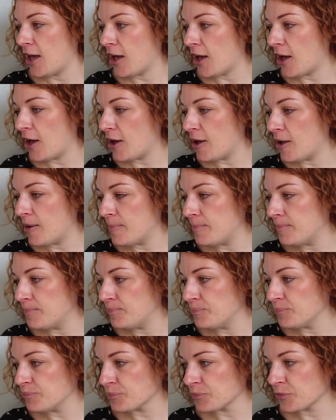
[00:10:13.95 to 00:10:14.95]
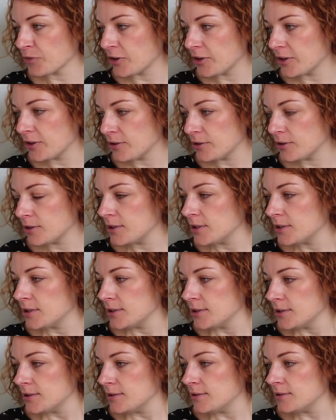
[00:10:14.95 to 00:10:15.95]
I've
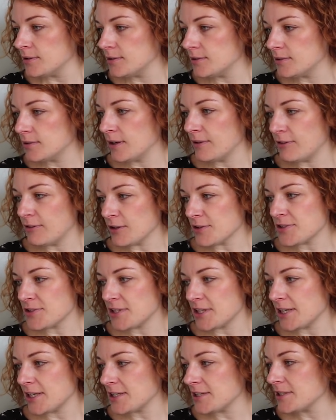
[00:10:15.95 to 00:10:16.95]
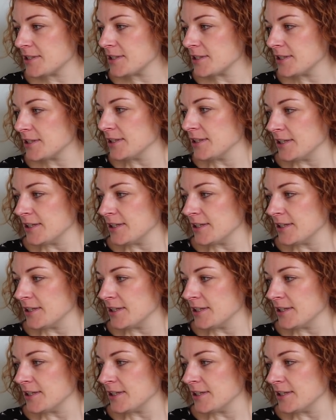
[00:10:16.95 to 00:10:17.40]
lost it.